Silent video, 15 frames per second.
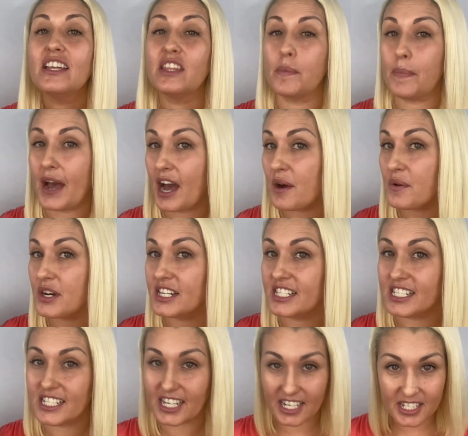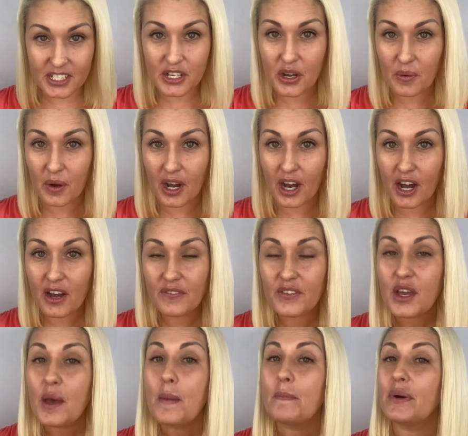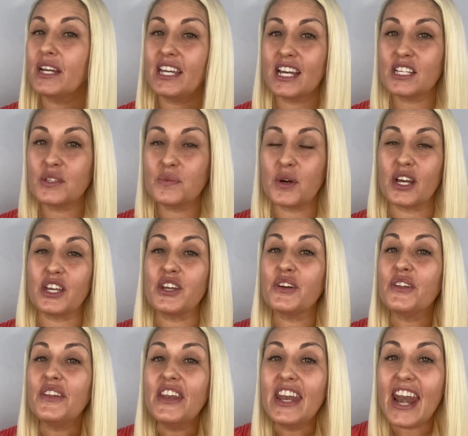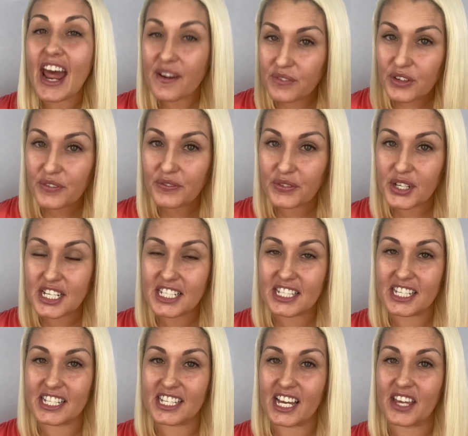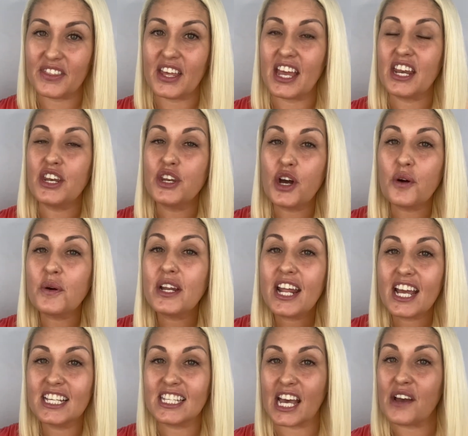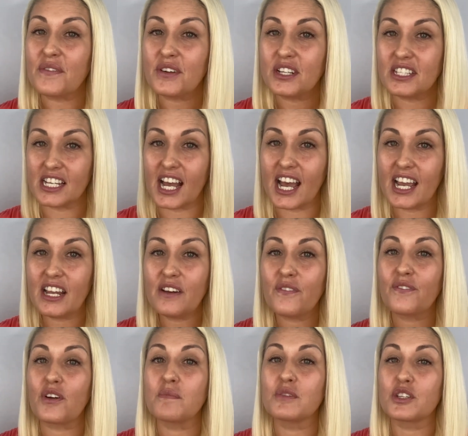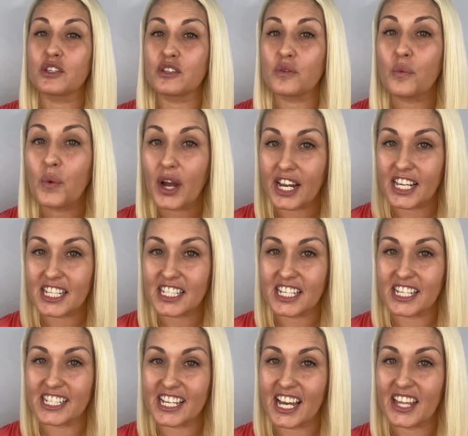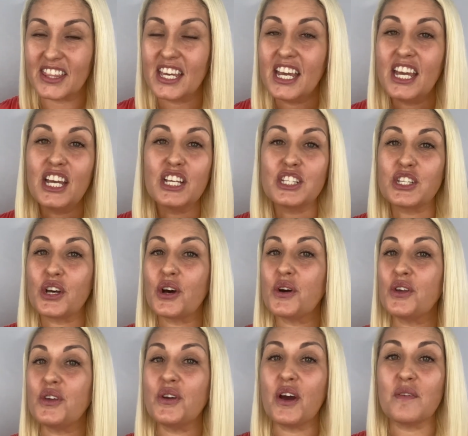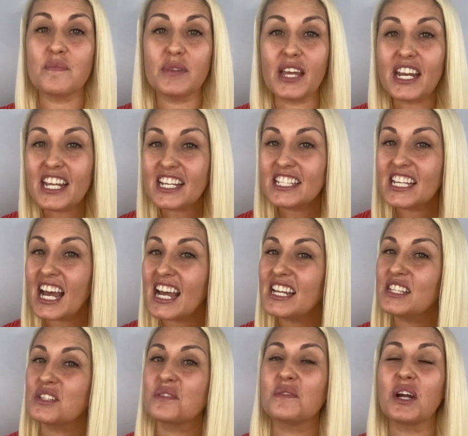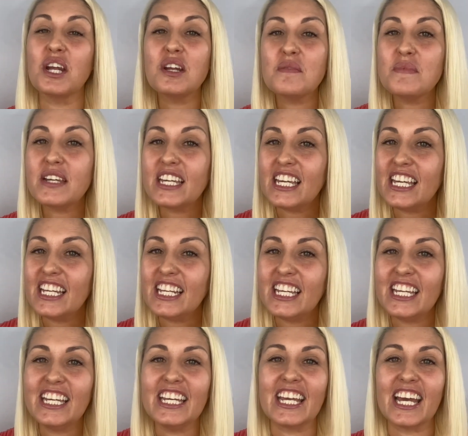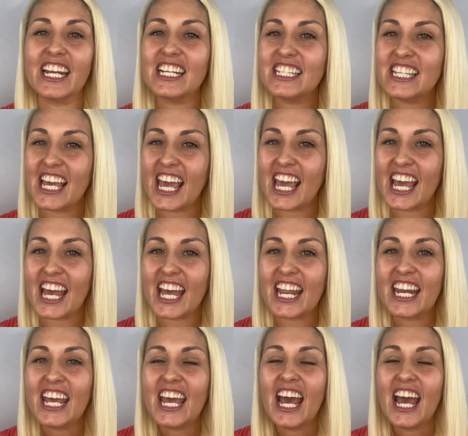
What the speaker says: The power does go off, but guess what? You'll never freeze to death, and no one has ever died from sweating to death. So you have plenty of time to wear your bikini, get a tan.